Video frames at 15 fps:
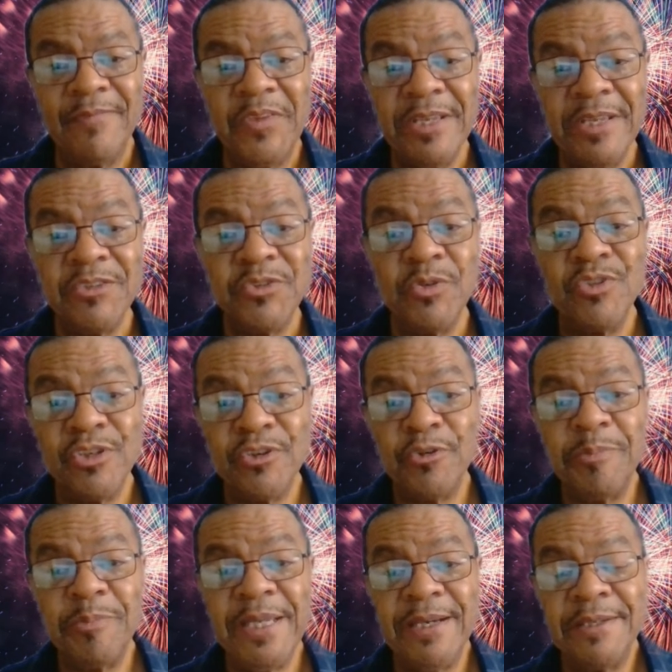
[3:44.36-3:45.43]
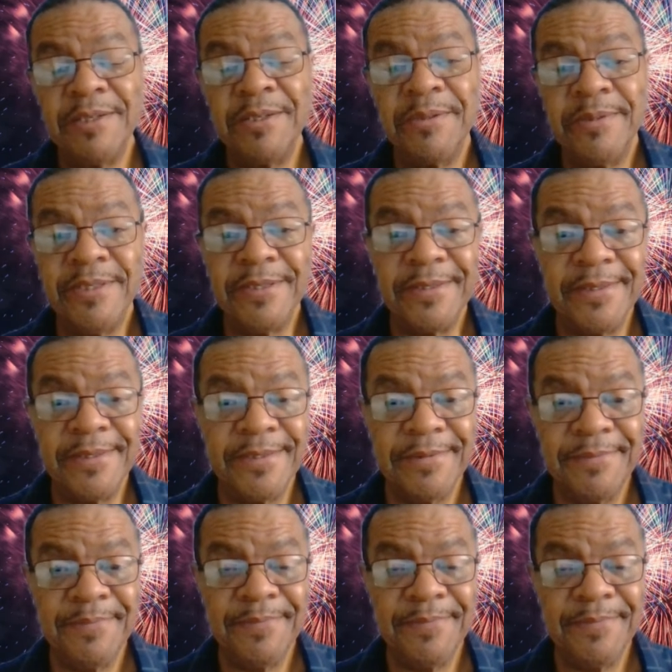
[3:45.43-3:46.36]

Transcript: Guess who showed me how to do this?